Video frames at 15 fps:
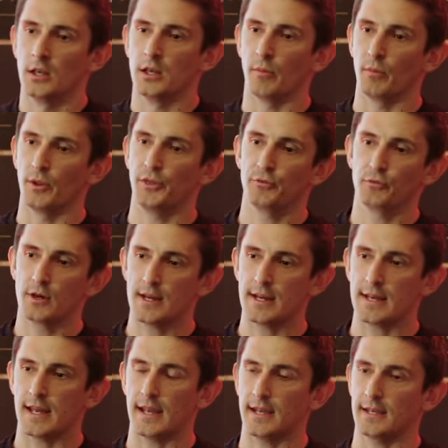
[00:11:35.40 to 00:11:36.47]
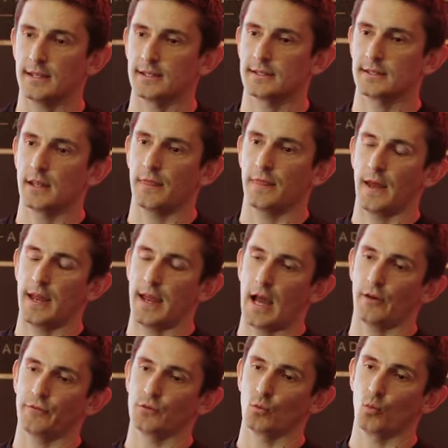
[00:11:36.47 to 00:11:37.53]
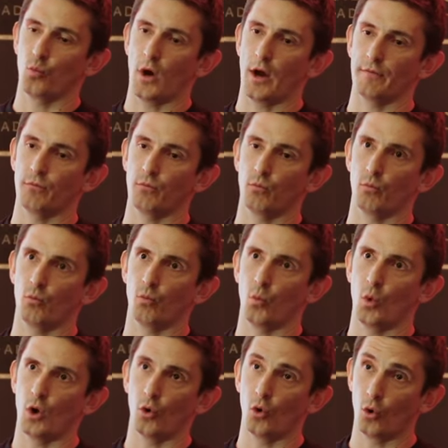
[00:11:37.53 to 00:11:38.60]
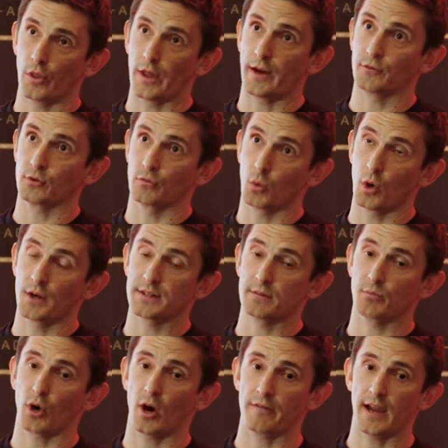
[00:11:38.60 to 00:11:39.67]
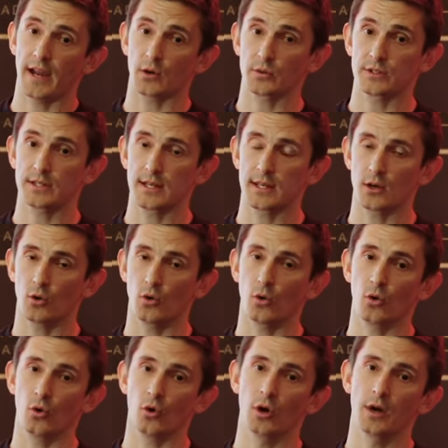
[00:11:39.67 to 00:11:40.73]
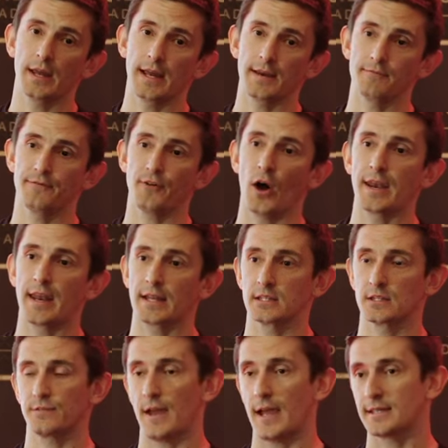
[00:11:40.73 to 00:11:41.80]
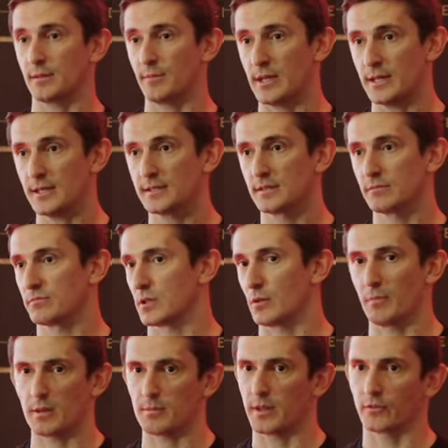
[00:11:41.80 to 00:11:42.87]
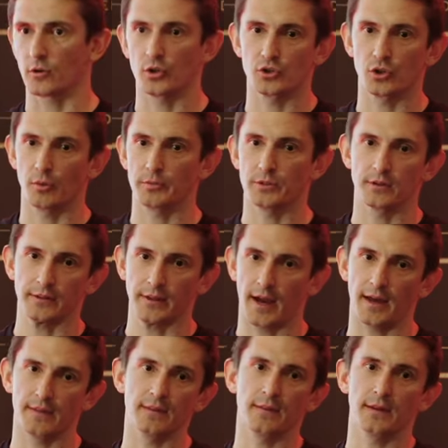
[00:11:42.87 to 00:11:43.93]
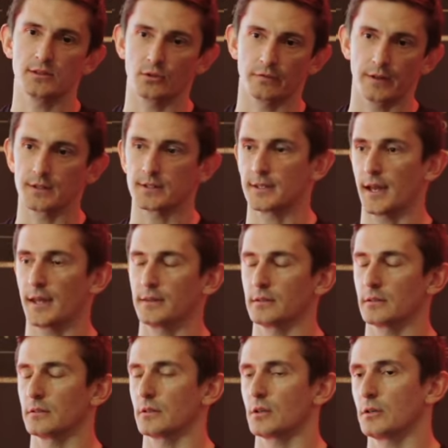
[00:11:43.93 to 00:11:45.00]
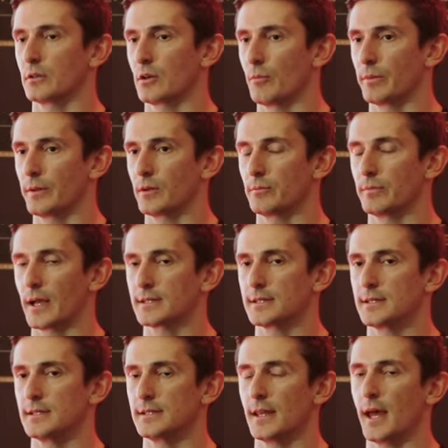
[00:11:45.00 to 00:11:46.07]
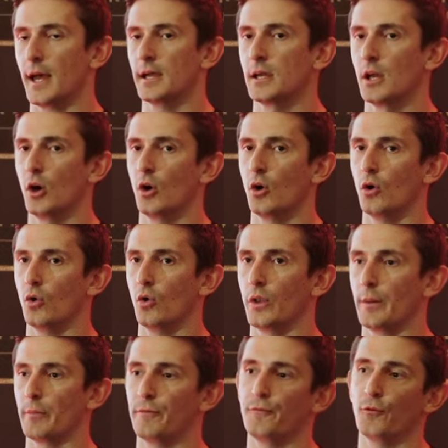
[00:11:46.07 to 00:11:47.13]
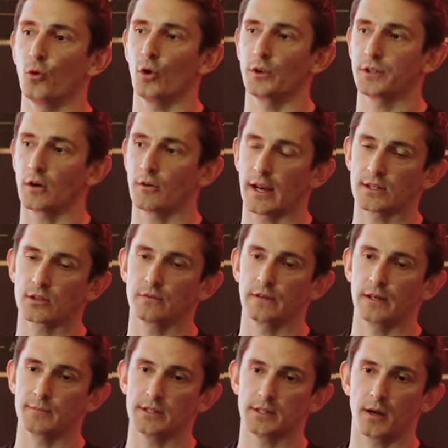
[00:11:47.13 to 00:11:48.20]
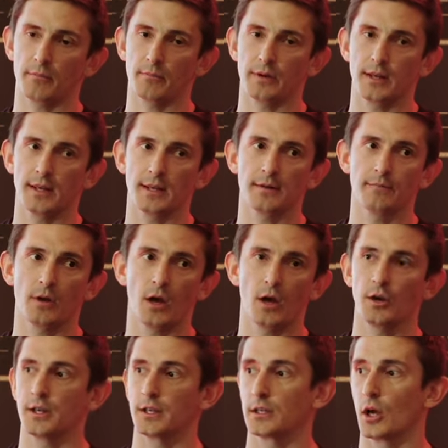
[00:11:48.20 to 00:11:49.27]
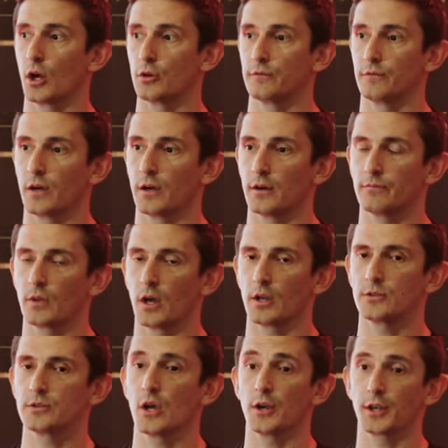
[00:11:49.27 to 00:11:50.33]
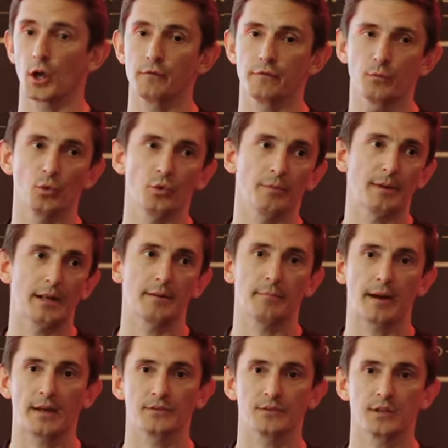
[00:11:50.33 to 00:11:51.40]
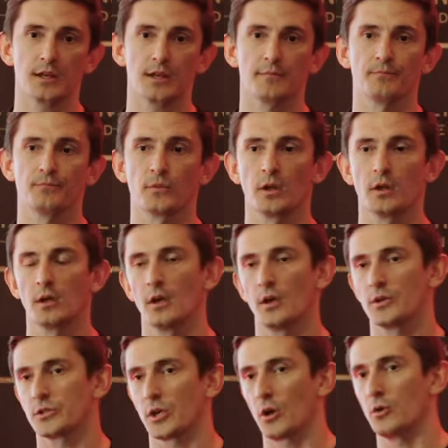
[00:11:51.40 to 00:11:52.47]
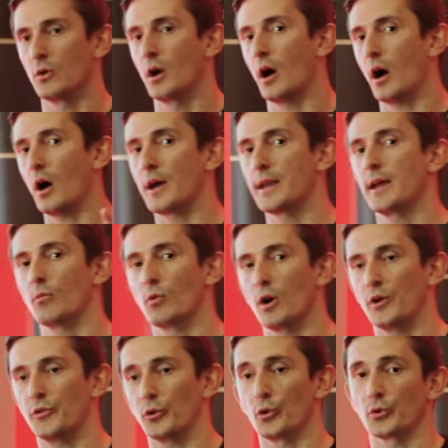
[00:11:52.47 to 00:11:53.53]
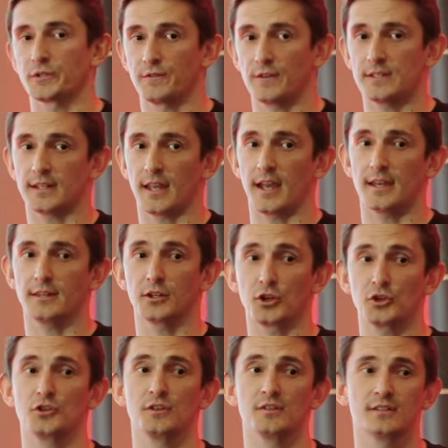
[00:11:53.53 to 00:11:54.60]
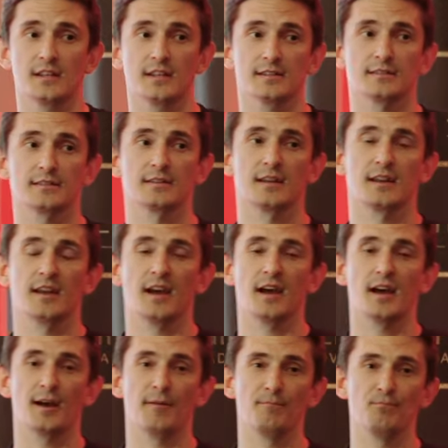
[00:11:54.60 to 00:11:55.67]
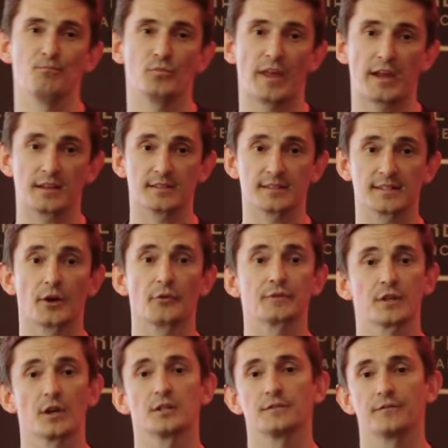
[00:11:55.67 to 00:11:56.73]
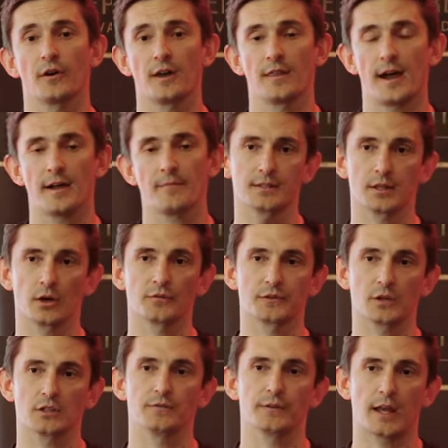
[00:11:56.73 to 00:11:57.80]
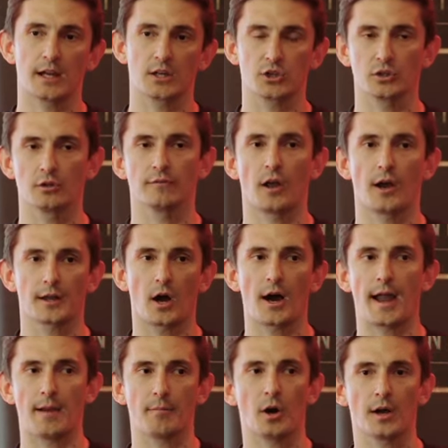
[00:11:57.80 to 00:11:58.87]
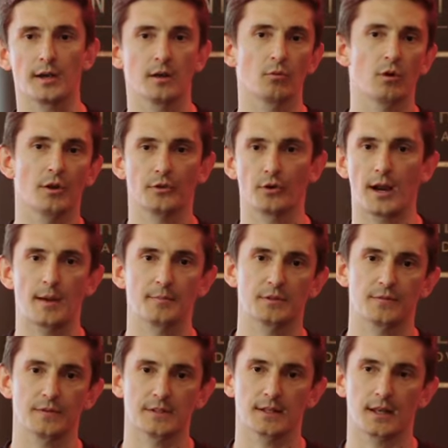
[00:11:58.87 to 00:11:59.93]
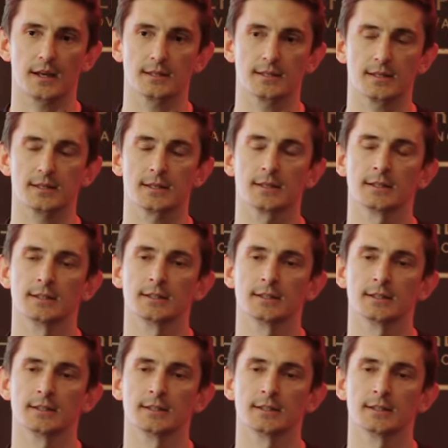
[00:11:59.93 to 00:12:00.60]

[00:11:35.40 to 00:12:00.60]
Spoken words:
Number three is they have to have worked in private equity or in finance for SMEs. So maybe they've got a job doing that, and then they sort of understand the complexities there. Or number four, a director of a limited company turning over more than £1 million a year. So high net worth or sophisticated. The good news is they can self-certify that, a self-certification of like, I am high net worth or I am sophisticated.